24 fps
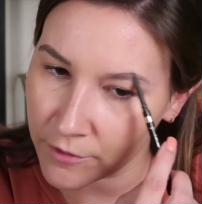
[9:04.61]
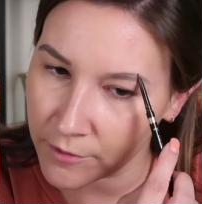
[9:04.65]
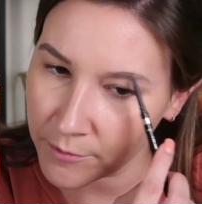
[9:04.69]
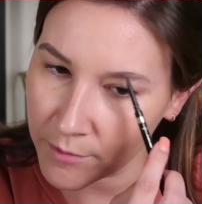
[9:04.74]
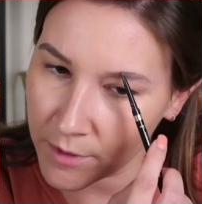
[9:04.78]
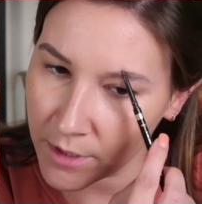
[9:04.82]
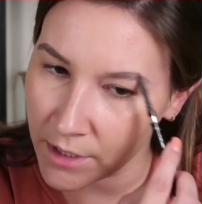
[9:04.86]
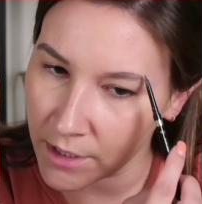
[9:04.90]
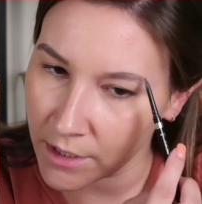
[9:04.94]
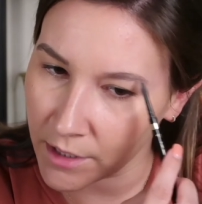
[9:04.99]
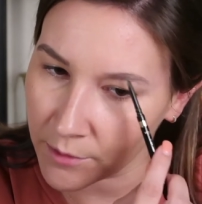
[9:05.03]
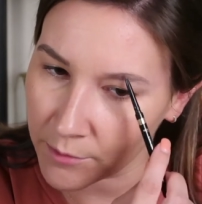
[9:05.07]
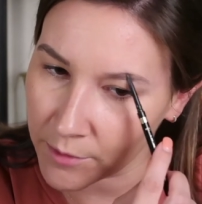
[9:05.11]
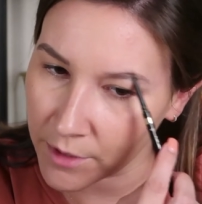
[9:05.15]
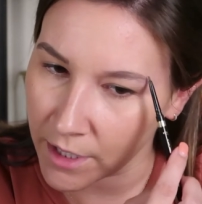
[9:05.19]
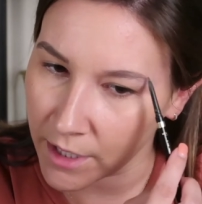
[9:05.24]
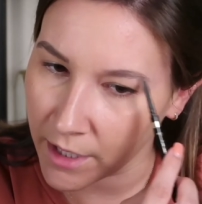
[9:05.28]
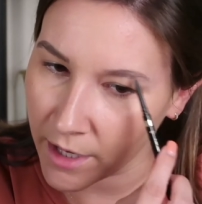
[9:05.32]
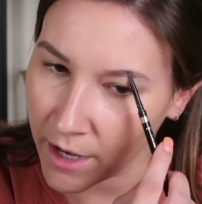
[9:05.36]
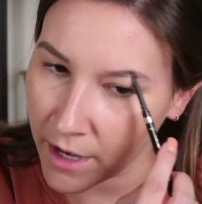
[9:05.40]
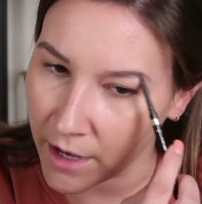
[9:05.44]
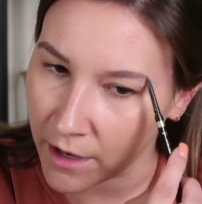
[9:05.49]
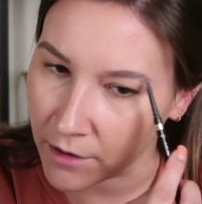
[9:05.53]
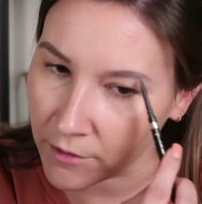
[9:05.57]
for me, when I
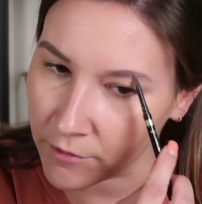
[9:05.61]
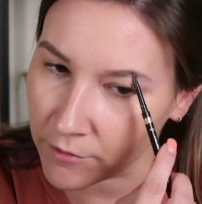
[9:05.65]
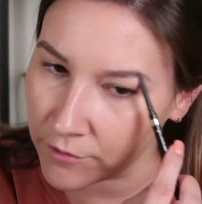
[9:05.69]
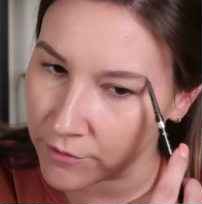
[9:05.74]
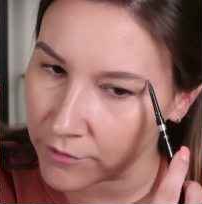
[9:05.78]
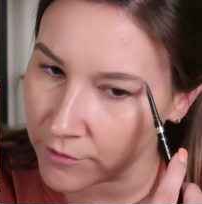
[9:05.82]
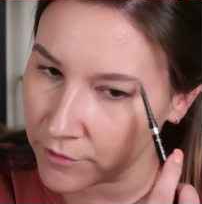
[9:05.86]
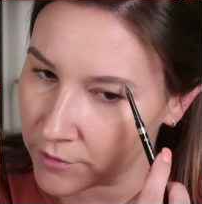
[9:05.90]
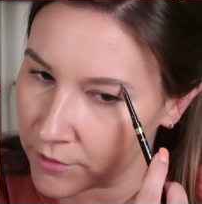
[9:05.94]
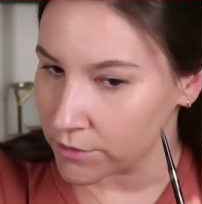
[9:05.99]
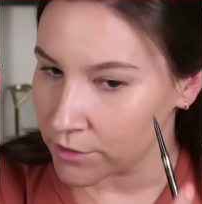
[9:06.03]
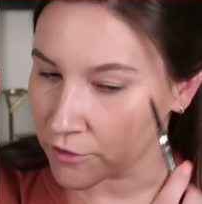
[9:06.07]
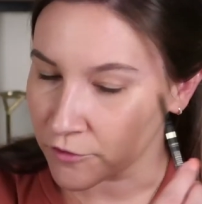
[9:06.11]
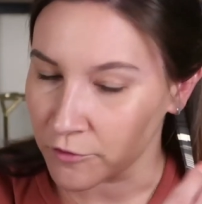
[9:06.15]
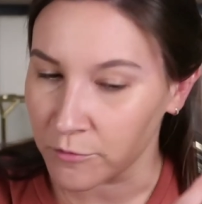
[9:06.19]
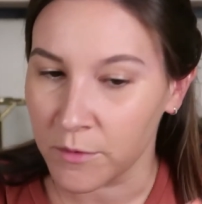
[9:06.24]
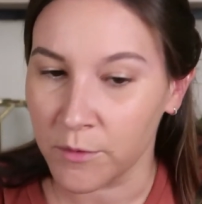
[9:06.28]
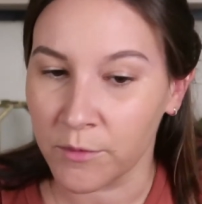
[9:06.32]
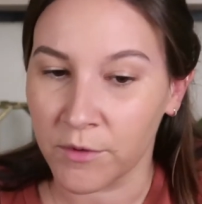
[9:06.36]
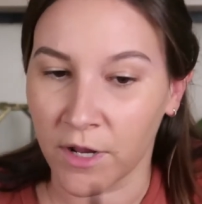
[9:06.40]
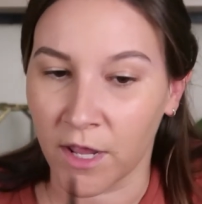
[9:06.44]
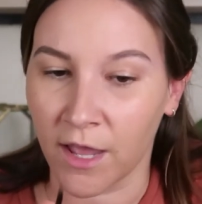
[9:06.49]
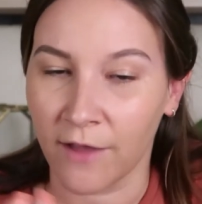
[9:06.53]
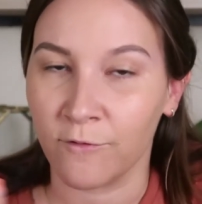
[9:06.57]
have
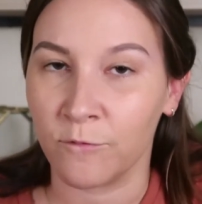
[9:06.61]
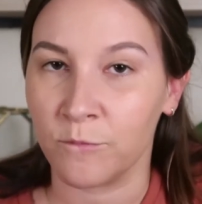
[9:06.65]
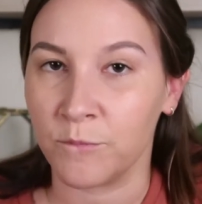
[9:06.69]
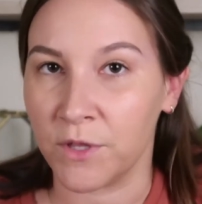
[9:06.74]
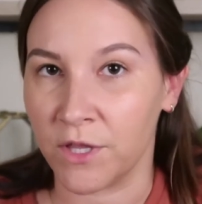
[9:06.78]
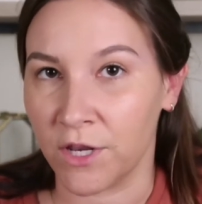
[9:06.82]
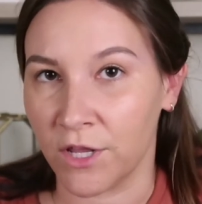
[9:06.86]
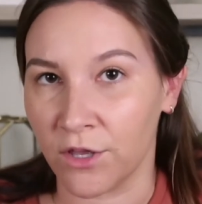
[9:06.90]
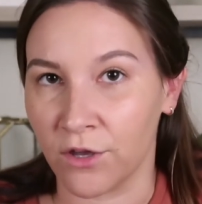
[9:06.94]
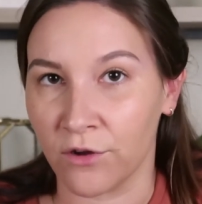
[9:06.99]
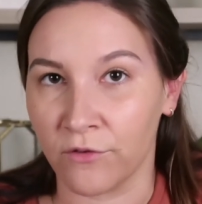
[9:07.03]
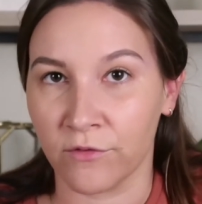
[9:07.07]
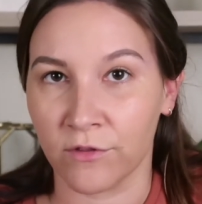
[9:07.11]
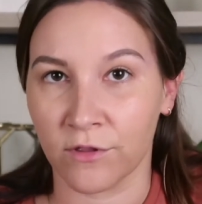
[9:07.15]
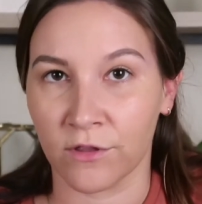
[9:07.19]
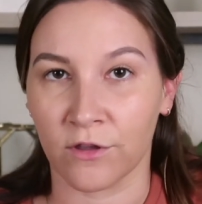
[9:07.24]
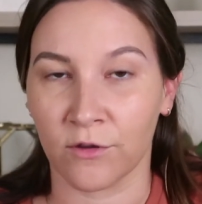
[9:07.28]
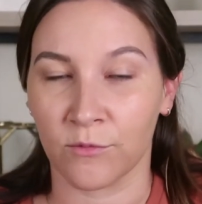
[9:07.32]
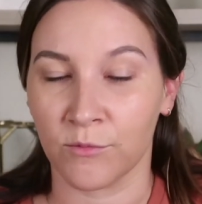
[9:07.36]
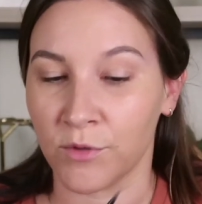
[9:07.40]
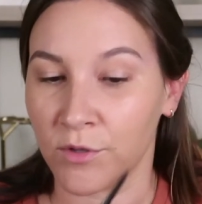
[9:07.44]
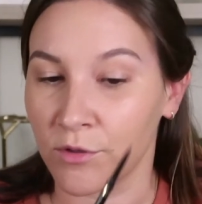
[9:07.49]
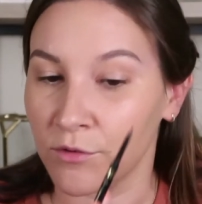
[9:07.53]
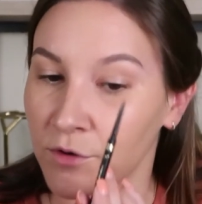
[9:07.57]
a meeting over the
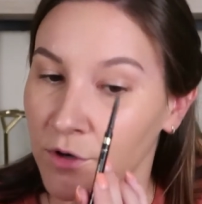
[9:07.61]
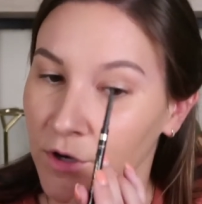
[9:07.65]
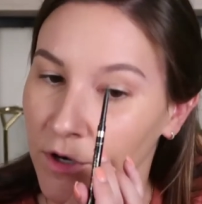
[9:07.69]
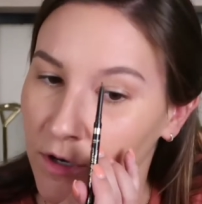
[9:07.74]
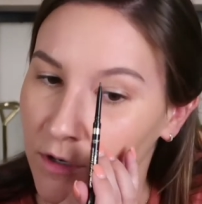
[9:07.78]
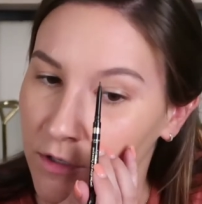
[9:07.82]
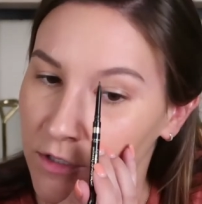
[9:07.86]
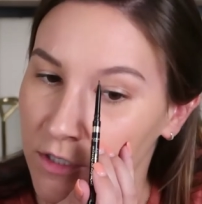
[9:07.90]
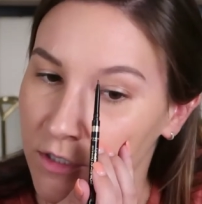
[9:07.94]
computer,